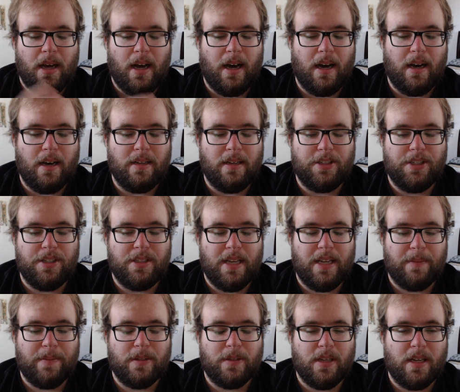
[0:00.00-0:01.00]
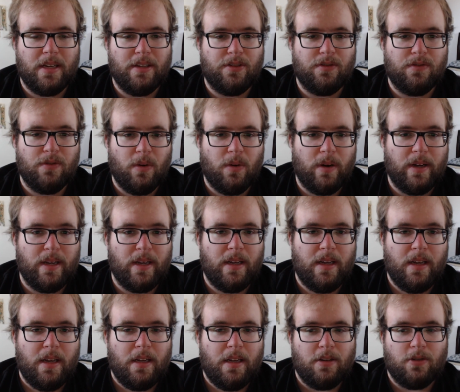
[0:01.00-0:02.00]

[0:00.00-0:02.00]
And she sat beside Troy.